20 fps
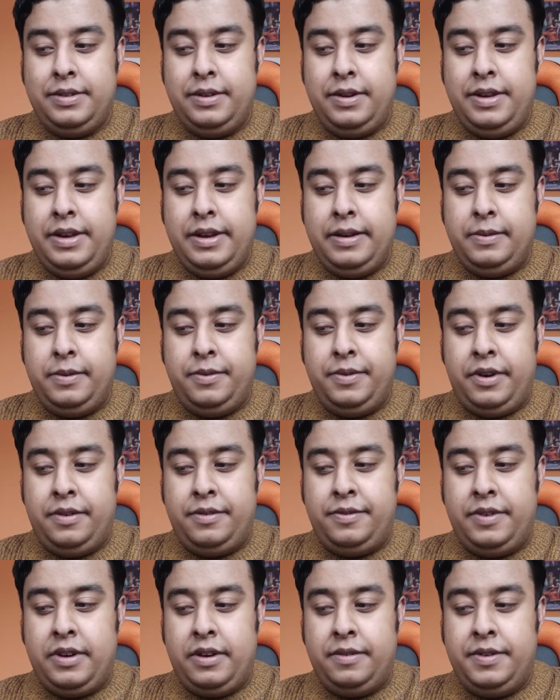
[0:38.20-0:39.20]
yeah,
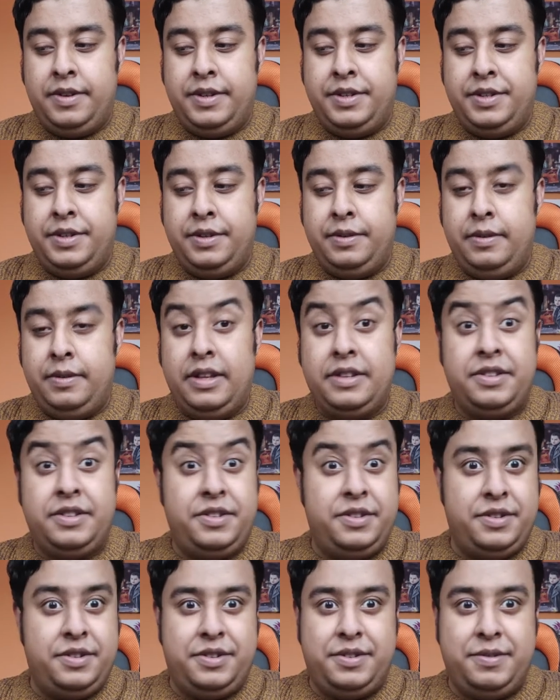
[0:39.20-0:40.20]
without further ado,
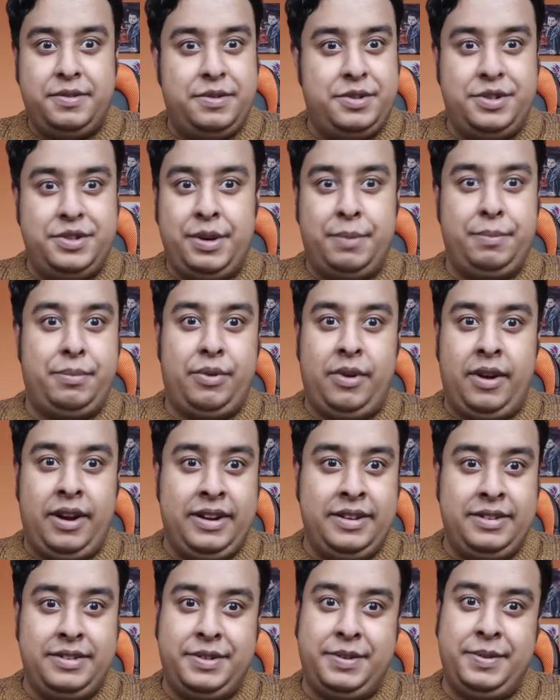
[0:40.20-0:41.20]
let's just jump
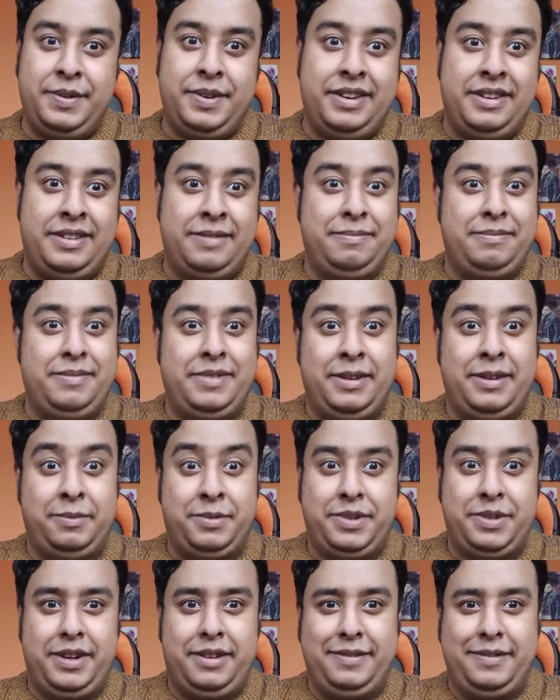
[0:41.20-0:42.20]
right into it.
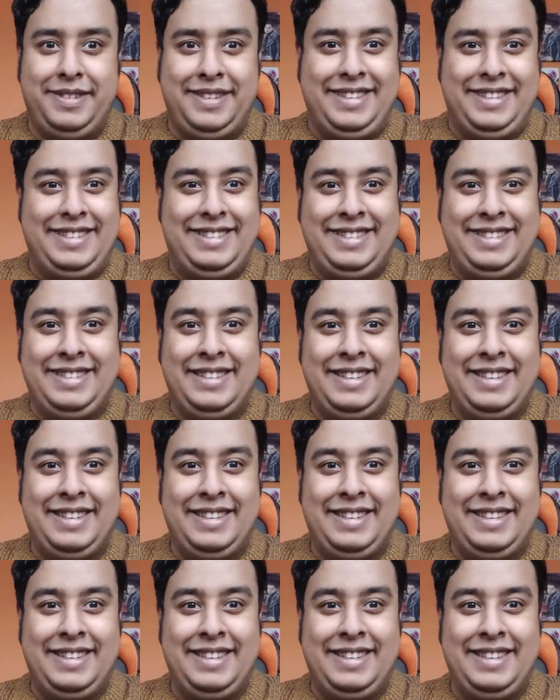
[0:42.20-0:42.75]
I'm starving.